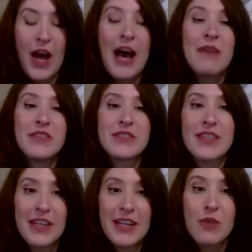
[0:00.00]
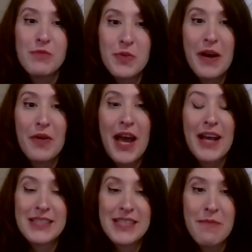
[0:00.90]
Obviously, it helped you out
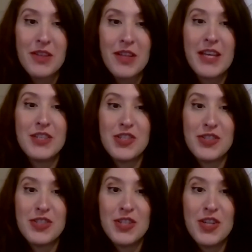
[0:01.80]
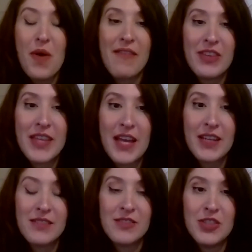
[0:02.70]
academically and just you know having
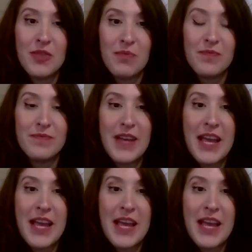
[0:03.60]
that you know